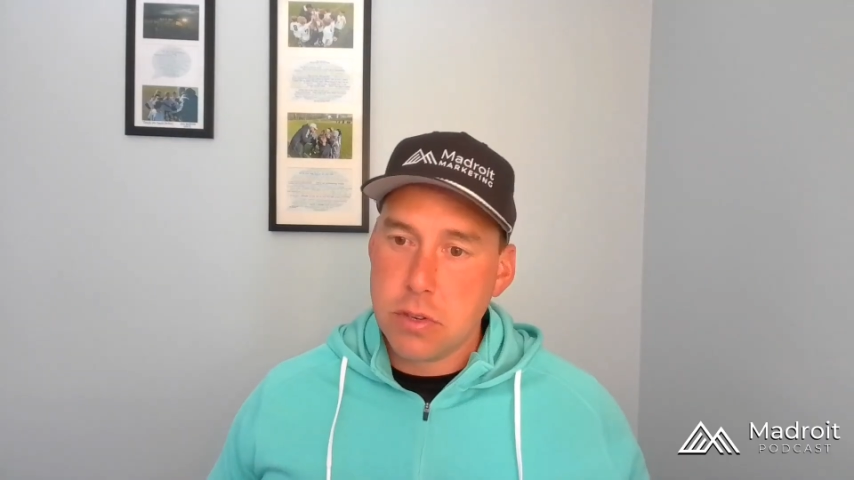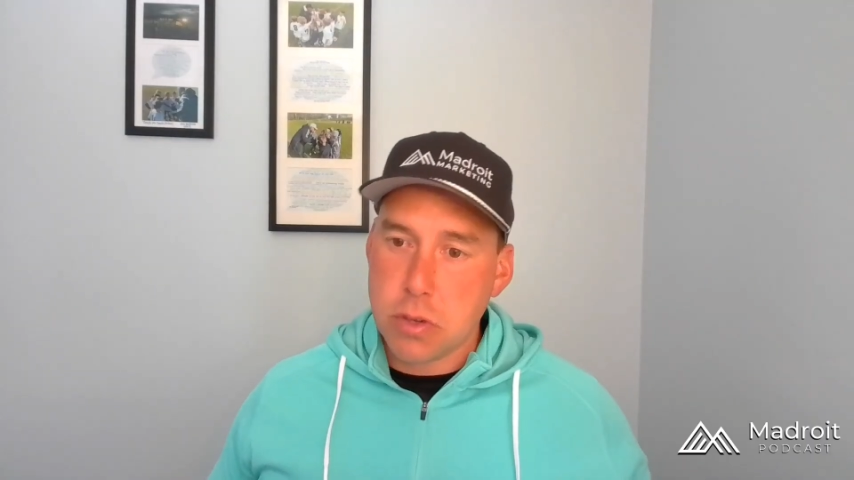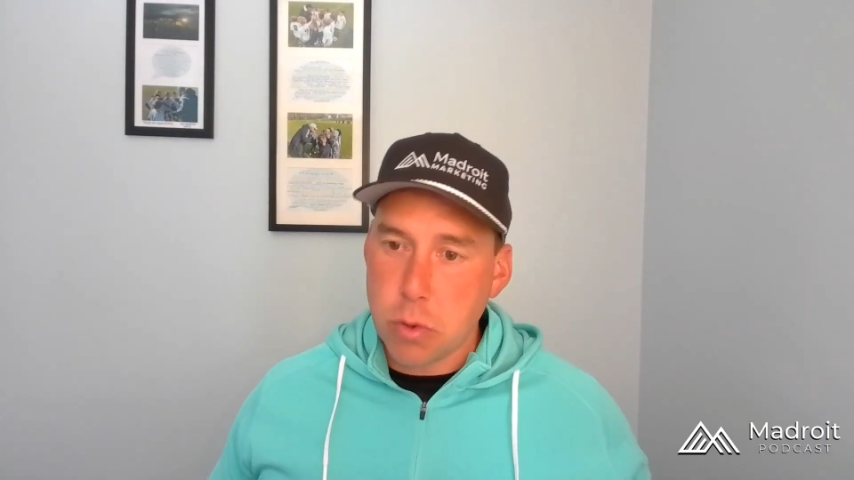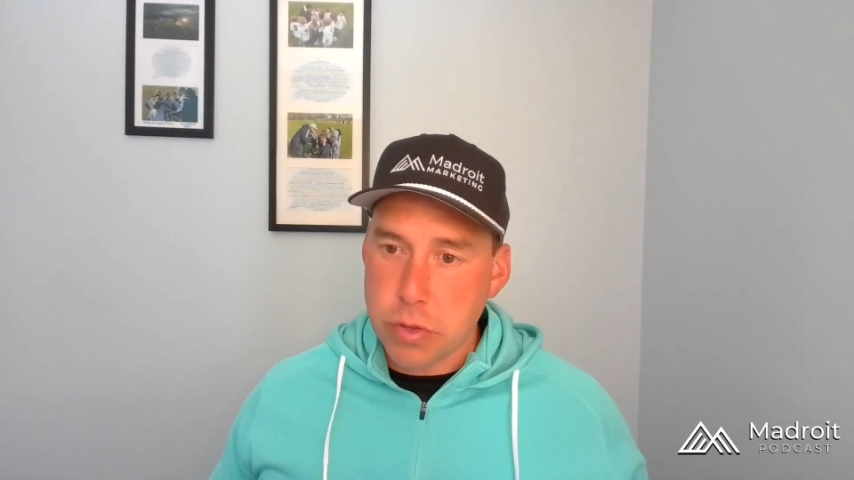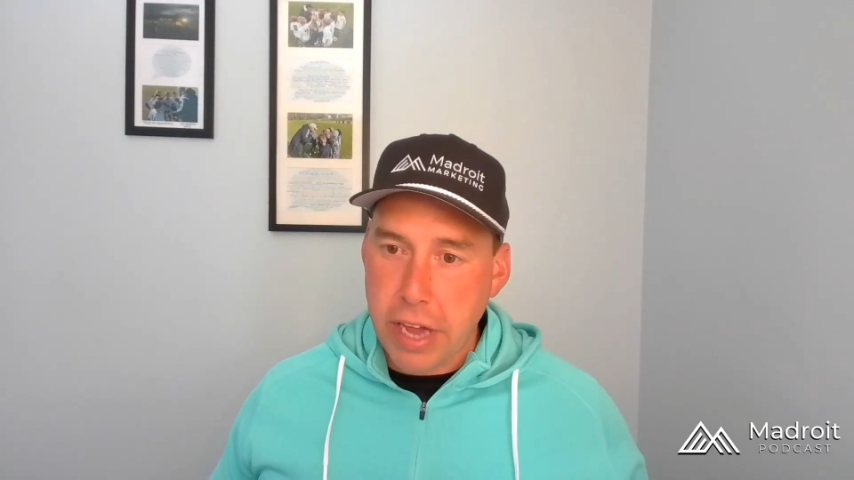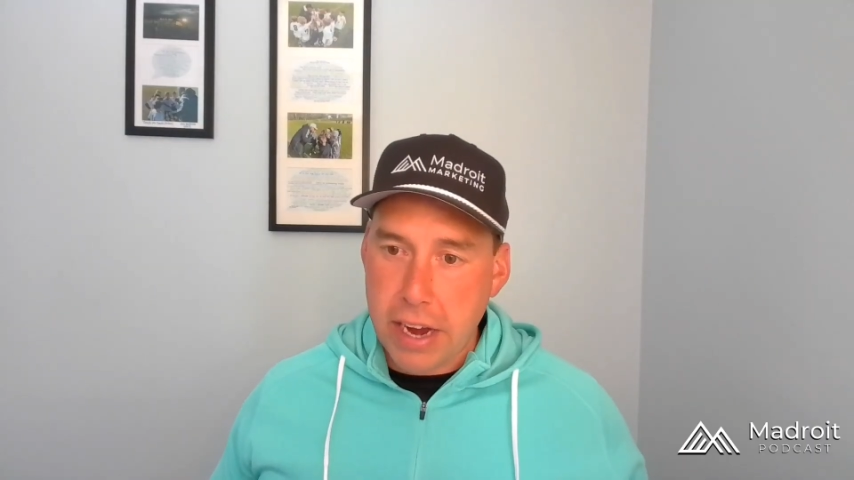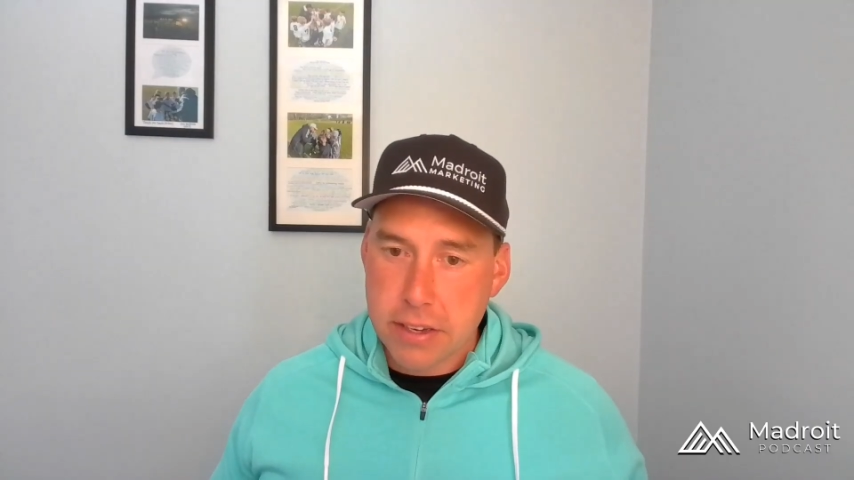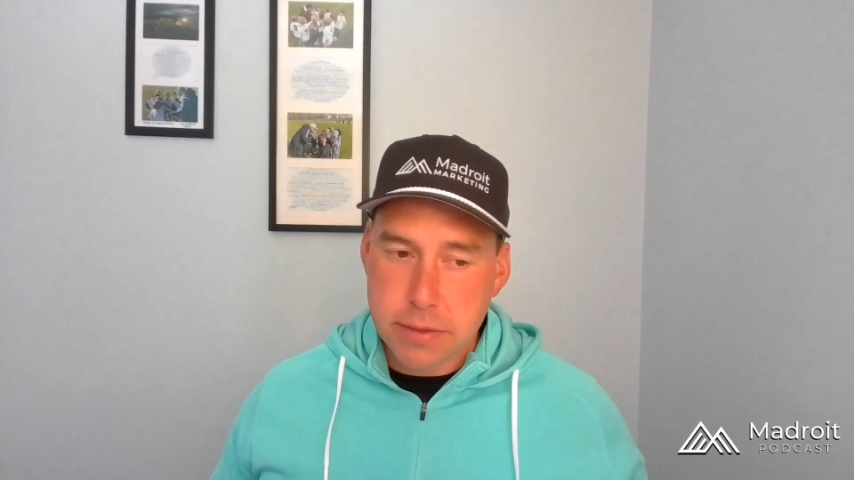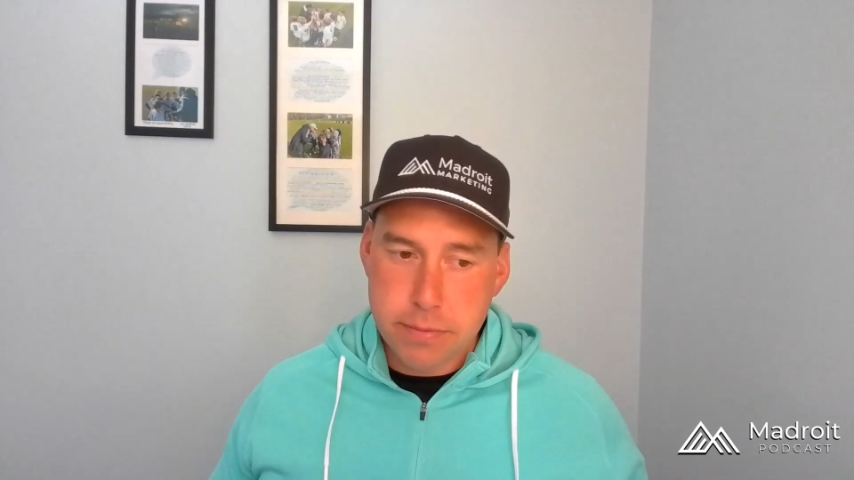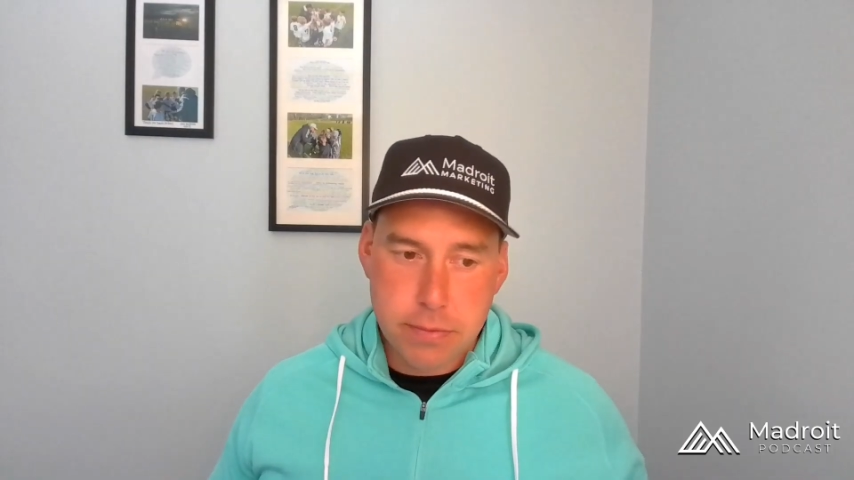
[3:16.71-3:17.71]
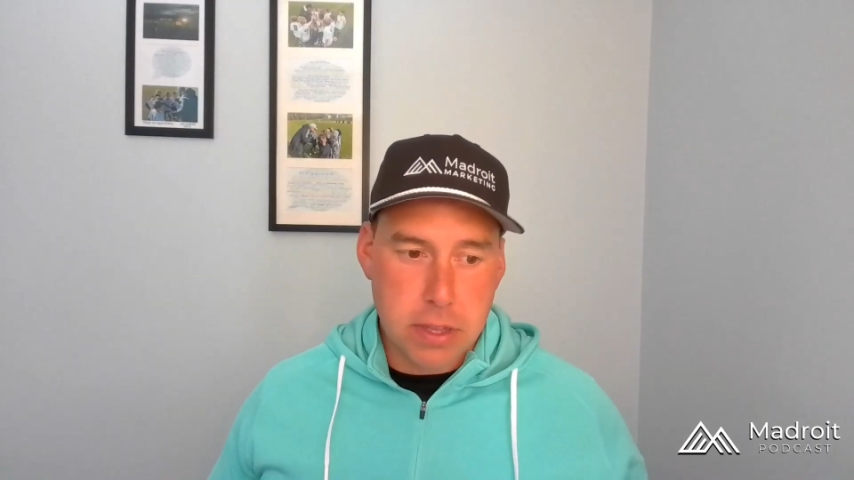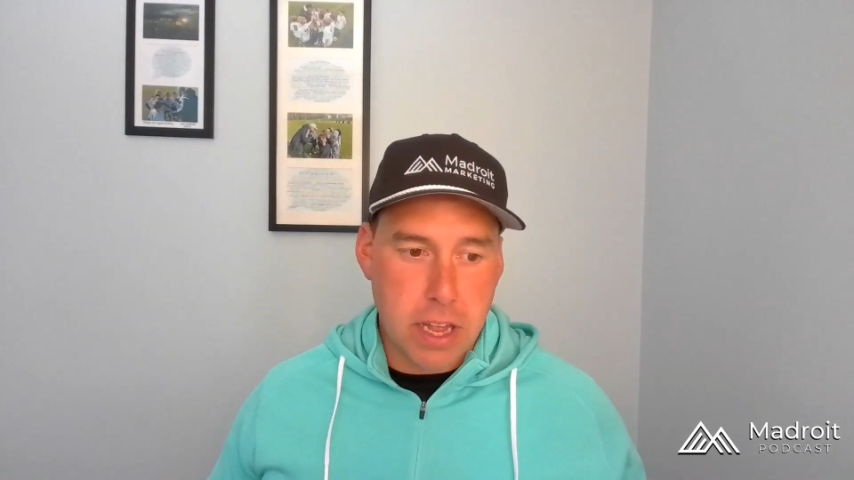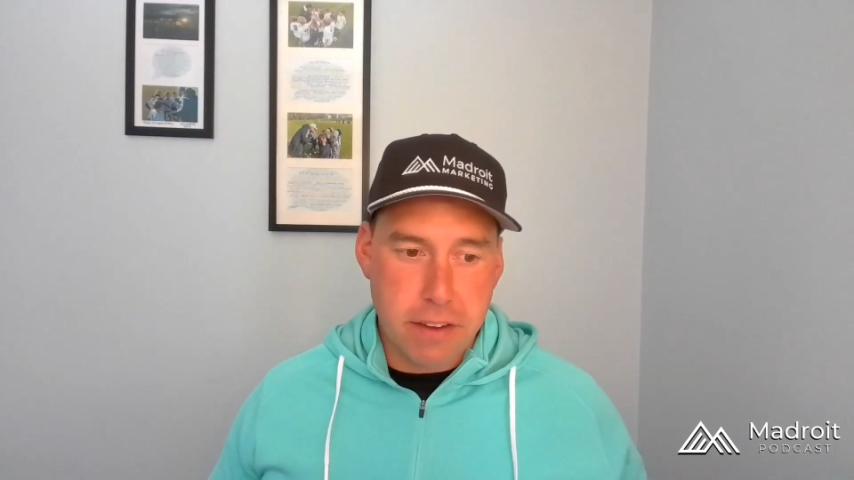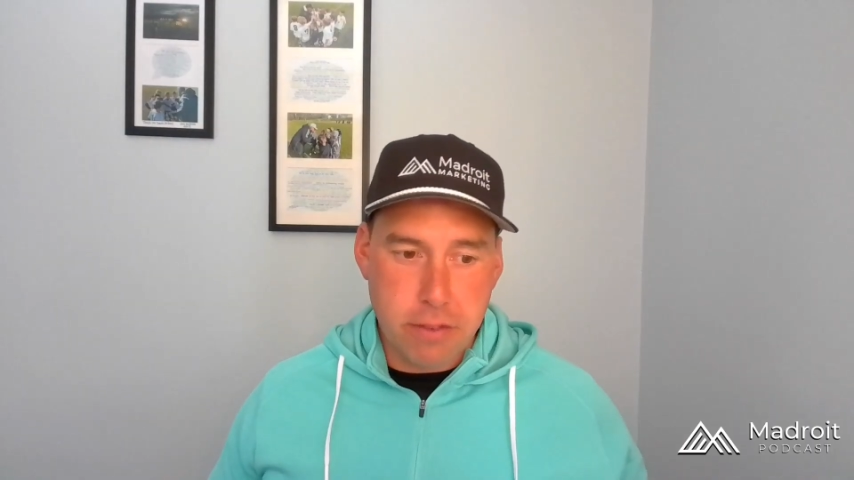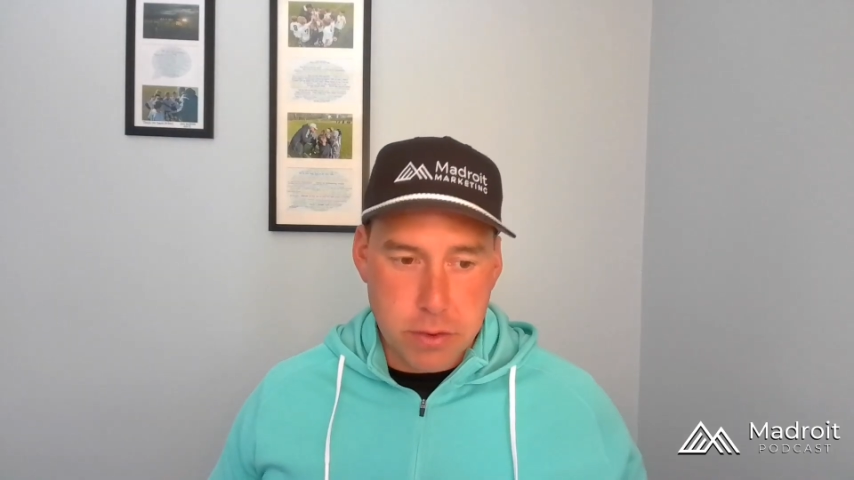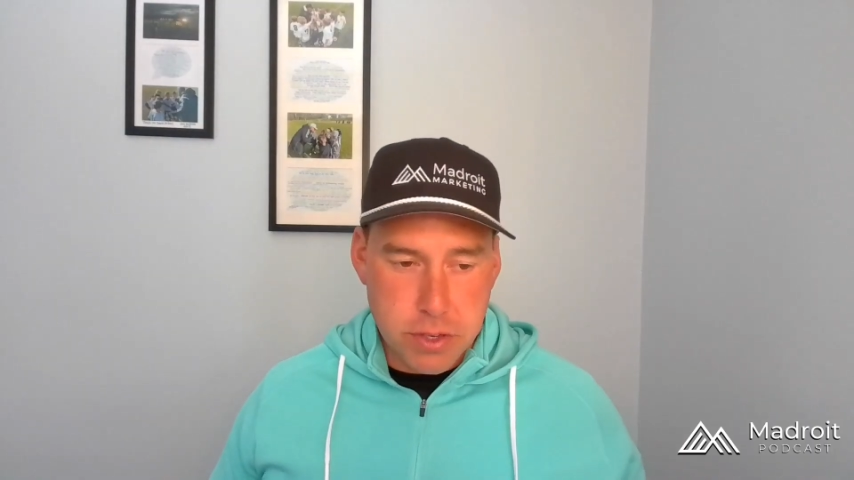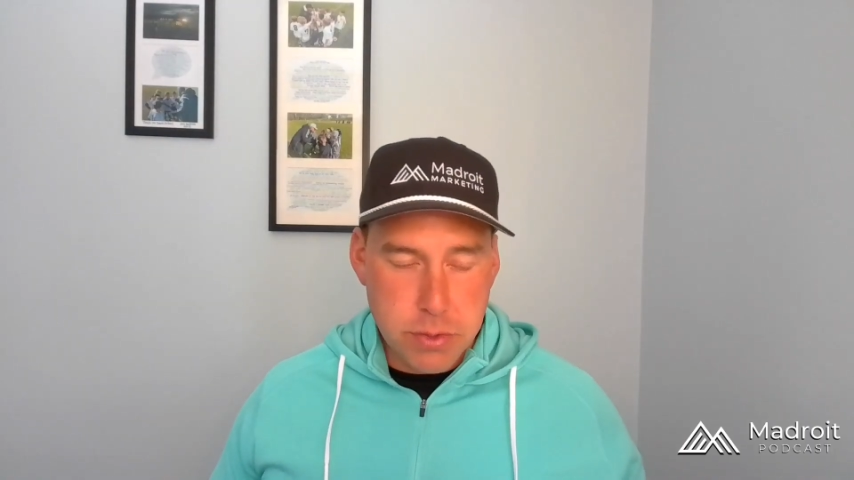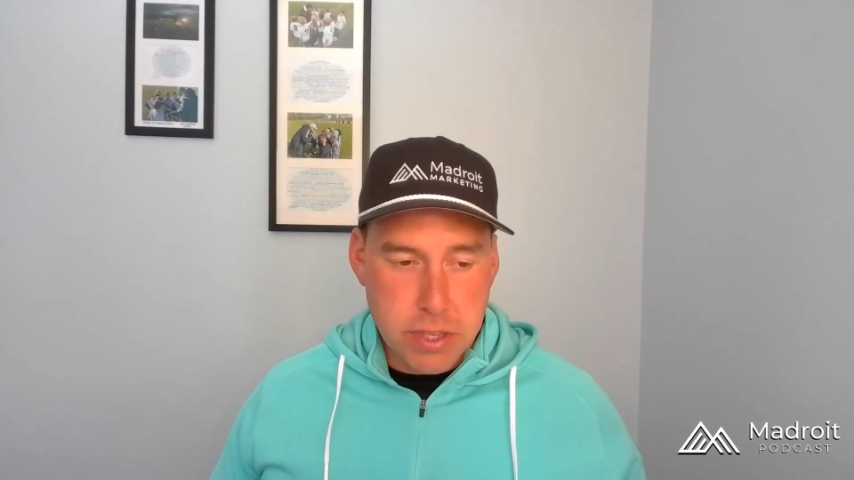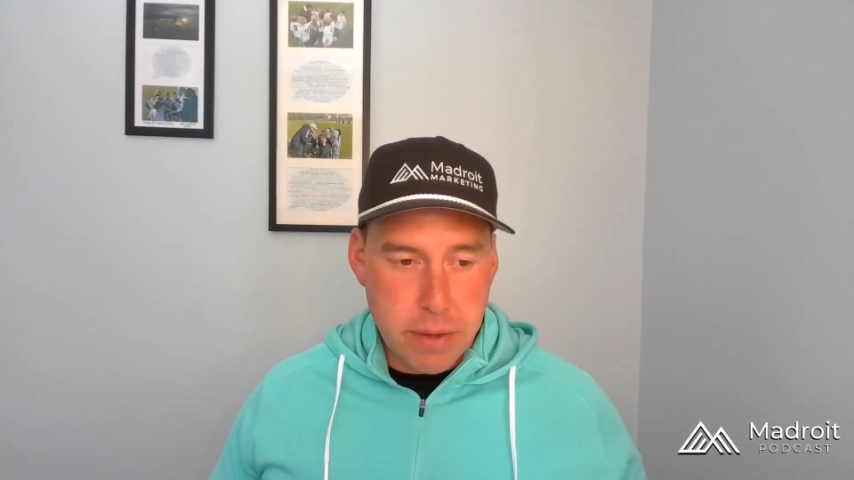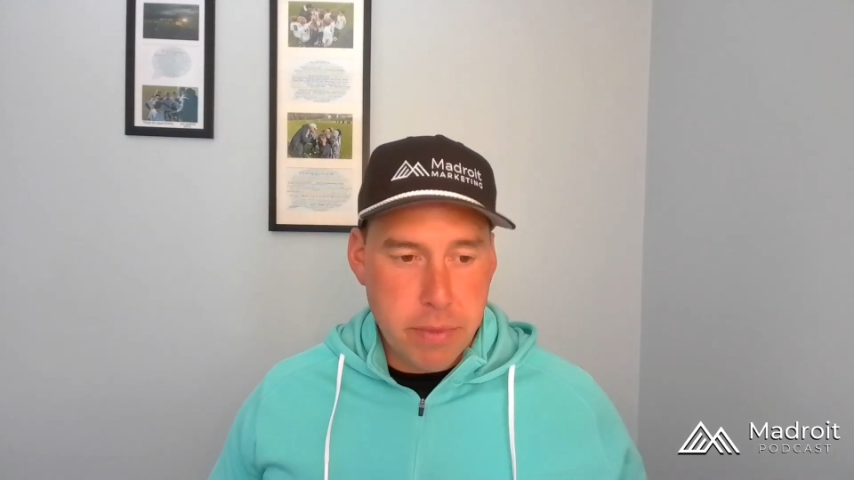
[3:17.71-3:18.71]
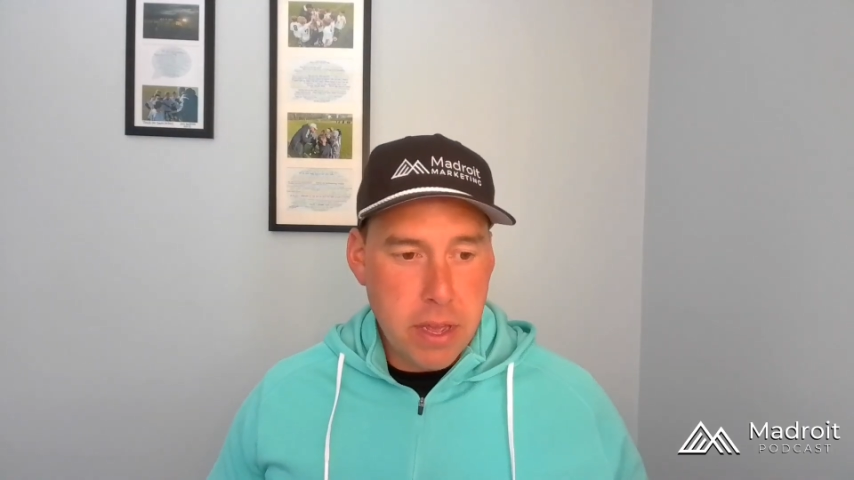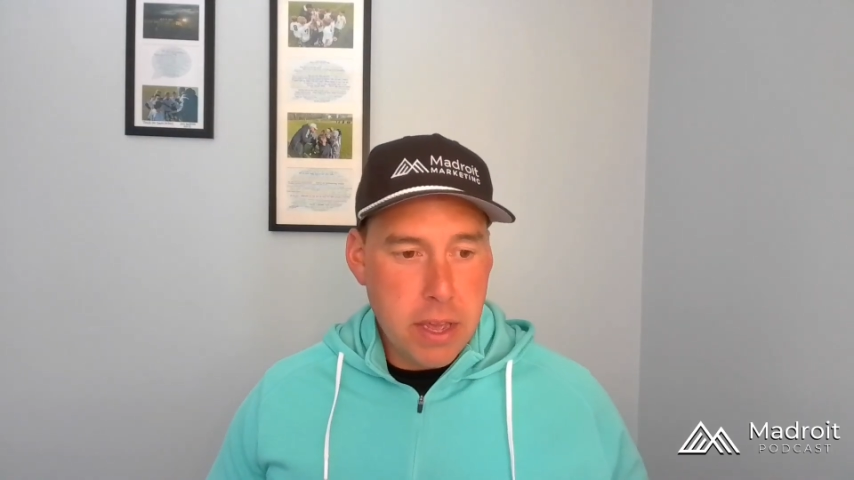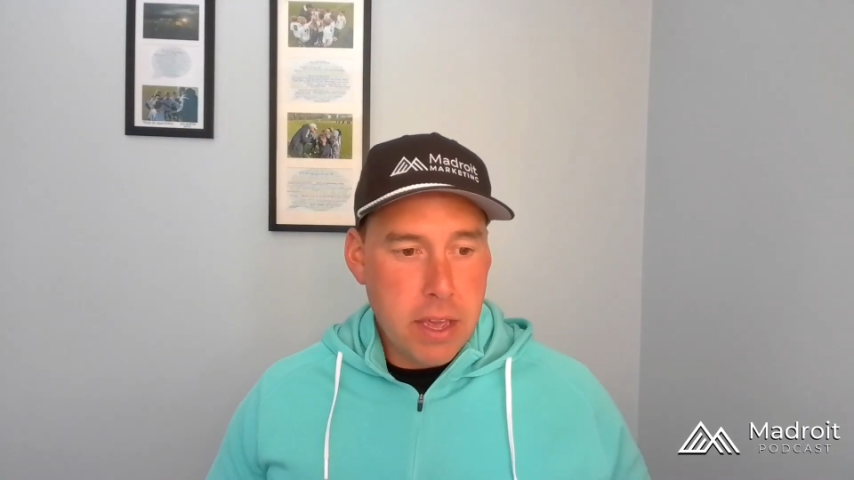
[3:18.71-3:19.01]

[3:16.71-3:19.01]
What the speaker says: Google Docs. A lot of folks use them.